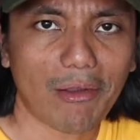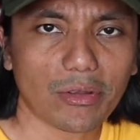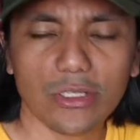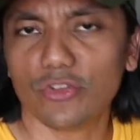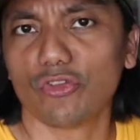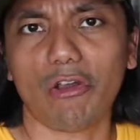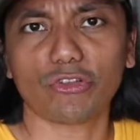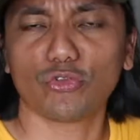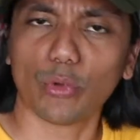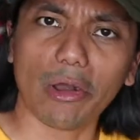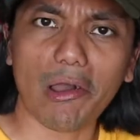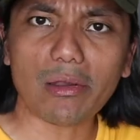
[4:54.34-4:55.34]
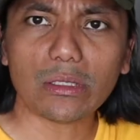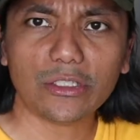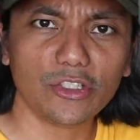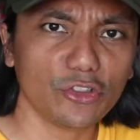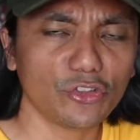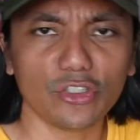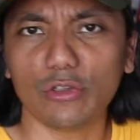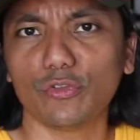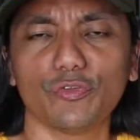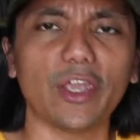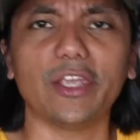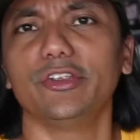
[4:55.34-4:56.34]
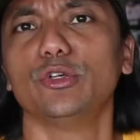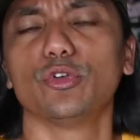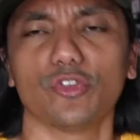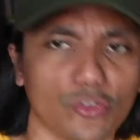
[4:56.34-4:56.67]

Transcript: He's not sure. He receives fake news,